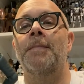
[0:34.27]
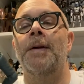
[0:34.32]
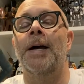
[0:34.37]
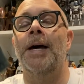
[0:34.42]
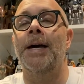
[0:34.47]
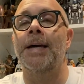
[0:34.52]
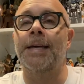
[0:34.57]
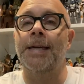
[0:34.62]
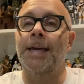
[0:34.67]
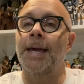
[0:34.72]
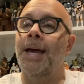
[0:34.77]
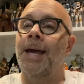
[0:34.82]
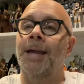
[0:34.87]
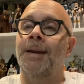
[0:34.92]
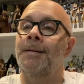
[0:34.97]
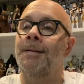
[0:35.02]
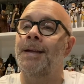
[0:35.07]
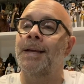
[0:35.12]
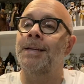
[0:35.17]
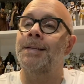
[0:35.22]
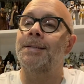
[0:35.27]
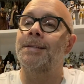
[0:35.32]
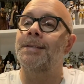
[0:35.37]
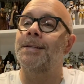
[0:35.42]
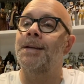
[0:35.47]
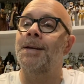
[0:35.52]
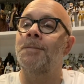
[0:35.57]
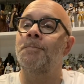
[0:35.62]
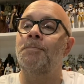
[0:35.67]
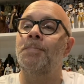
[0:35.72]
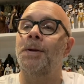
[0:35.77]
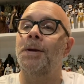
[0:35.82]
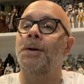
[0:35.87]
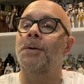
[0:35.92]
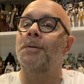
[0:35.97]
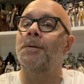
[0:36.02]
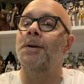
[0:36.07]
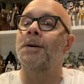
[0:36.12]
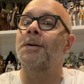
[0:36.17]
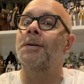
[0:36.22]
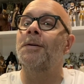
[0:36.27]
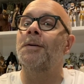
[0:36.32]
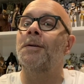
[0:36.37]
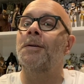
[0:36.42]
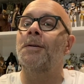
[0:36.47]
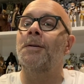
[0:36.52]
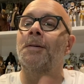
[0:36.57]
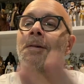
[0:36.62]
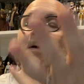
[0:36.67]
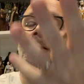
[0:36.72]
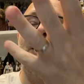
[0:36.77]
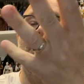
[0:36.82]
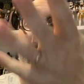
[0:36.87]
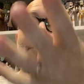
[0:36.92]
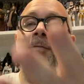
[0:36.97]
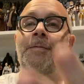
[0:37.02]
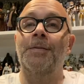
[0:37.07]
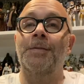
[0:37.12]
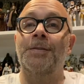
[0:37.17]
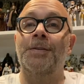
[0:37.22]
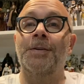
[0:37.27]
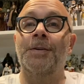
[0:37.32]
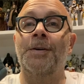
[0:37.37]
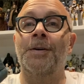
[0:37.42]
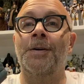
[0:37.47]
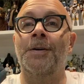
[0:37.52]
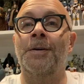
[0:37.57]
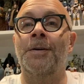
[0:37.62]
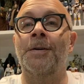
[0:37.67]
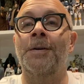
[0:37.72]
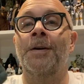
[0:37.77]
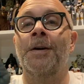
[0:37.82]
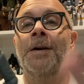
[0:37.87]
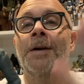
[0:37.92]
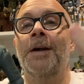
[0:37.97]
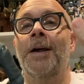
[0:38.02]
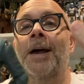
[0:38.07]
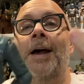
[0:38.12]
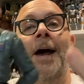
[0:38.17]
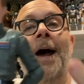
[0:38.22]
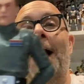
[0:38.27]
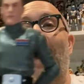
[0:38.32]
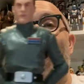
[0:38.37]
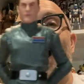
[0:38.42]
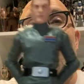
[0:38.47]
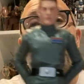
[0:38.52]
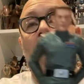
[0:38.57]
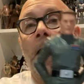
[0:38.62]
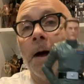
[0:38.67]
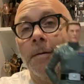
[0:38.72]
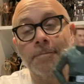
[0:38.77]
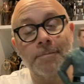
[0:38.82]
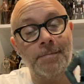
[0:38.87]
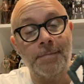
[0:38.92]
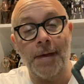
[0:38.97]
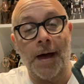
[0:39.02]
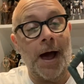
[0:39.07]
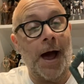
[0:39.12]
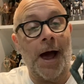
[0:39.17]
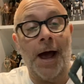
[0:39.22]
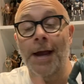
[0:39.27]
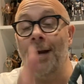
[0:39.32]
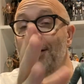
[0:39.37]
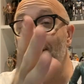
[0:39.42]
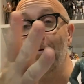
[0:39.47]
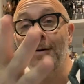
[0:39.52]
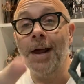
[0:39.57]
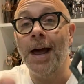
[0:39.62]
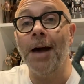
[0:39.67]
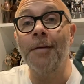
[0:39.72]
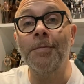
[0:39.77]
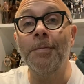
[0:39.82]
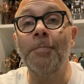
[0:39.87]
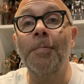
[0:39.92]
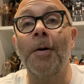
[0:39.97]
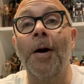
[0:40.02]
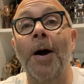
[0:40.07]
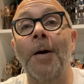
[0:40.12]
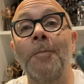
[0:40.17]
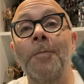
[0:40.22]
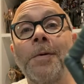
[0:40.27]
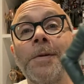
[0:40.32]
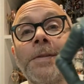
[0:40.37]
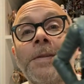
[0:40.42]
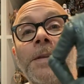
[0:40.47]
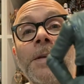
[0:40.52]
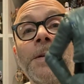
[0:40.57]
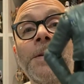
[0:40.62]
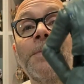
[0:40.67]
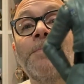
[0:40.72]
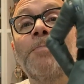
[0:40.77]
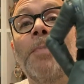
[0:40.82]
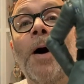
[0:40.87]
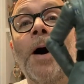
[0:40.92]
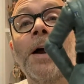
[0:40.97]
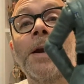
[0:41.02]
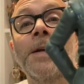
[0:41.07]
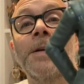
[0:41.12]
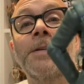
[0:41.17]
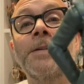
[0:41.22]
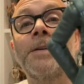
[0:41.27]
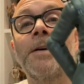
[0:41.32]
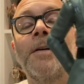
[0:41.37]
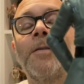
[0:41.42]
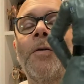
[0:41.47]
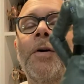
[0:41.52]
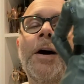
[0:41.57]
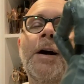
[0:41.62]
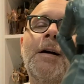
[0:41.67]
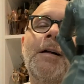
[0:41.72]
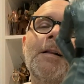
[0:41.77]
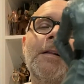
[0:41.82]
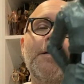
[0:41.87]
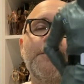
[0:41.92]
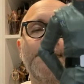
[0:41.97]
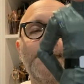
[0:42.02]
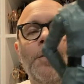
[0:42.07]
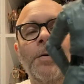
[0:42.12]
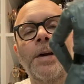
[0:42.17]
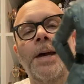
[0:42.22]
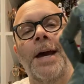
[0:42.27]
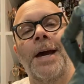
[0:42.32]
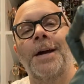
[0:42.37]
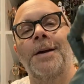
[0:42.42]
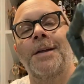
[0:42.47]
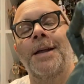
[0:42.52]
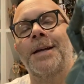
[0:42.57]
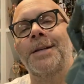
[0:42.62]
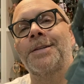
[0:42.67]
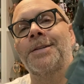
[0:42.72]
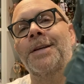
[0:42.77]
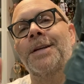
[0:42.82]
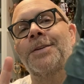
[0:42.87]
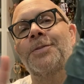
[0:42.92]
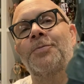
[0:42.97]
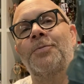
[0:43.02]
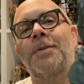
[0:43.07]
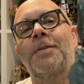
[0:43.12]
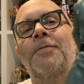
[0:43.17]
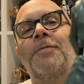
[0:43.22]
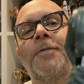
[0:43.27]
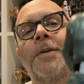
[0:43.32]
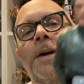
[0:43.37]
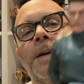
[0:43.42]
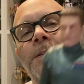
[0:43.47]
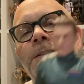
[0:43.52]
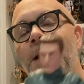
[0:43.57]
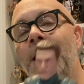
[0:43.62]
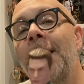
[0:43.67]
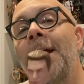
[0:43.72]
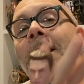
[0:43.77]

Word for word: Again, it's an Imperial officer. I don't have a problem with this body stuff. Well, okay, let's let's rephrase.